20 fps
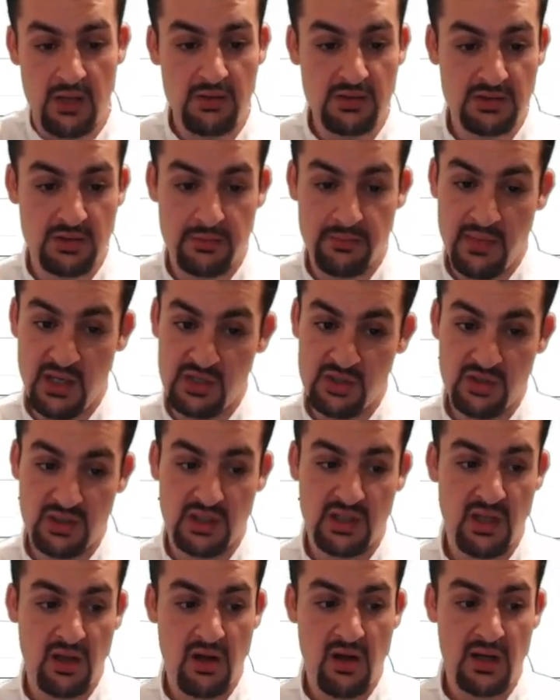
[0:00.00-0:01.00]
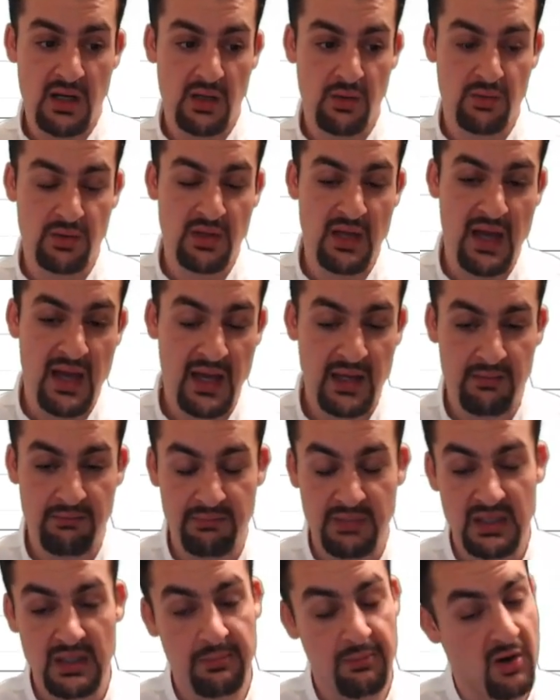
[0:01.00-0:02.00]
So make sure to click on it. When you add,
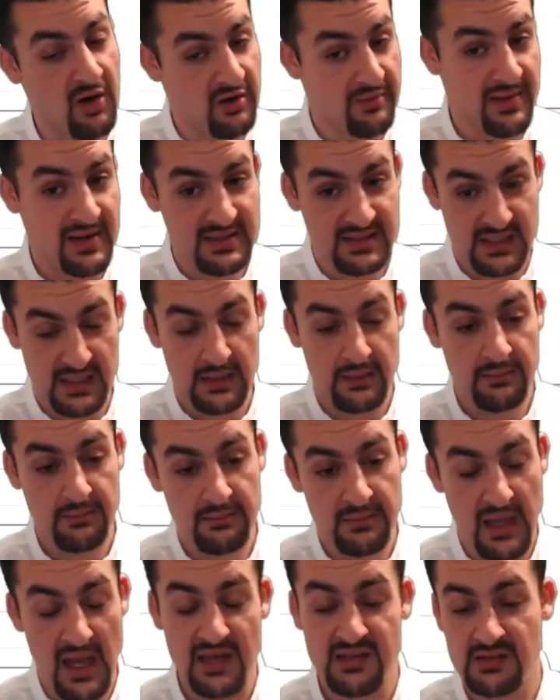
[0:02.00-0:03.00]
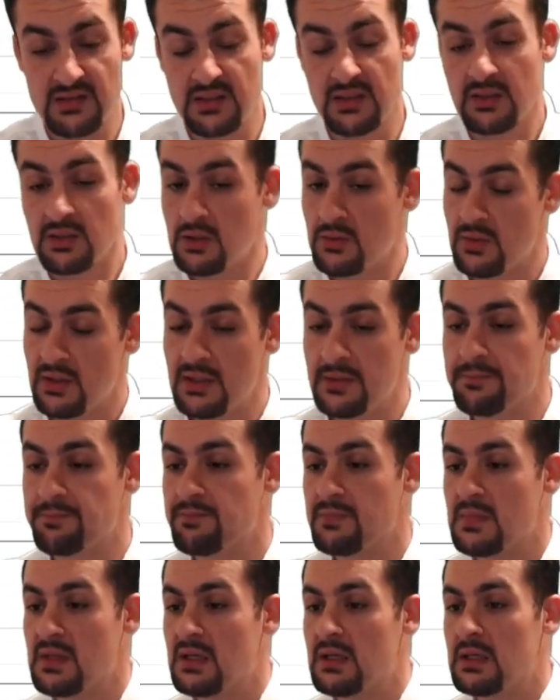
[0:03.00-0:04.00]
be a part of my team. Actually, you know what?
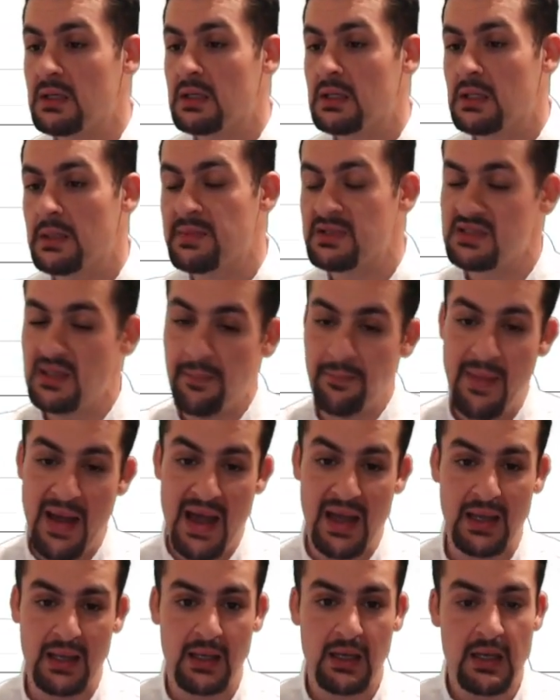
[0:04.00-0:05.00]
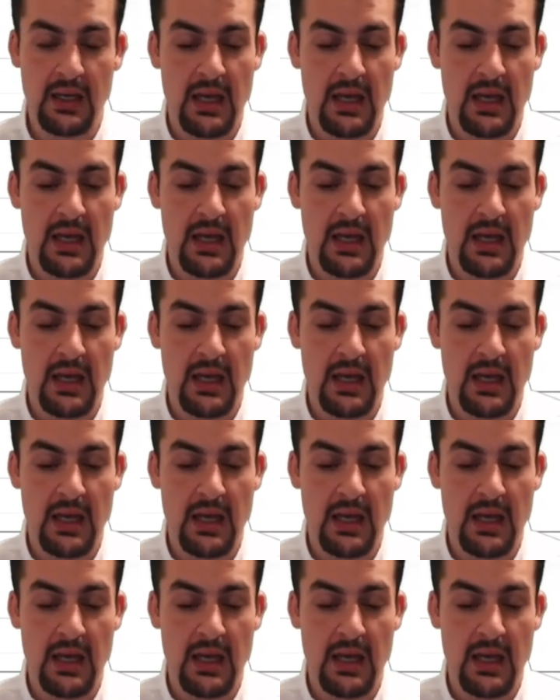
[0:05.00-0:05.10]
Let me step back.